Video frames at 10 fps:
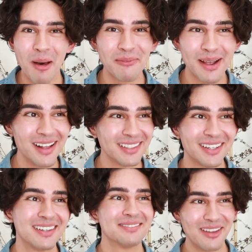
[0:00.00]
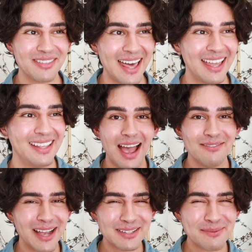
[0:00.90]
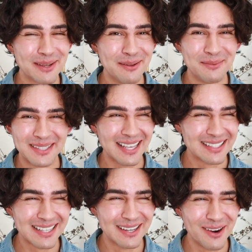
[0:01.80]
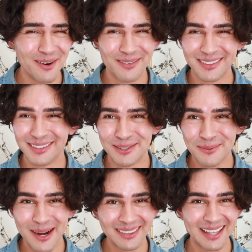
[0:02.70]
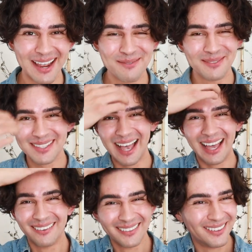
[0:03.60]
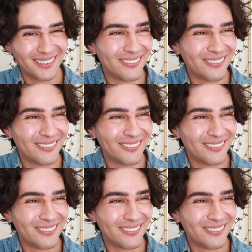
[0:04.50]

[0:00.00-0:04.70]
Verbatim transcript: pop of color, love that. I've actually been obsessing over little red lamps. I don't know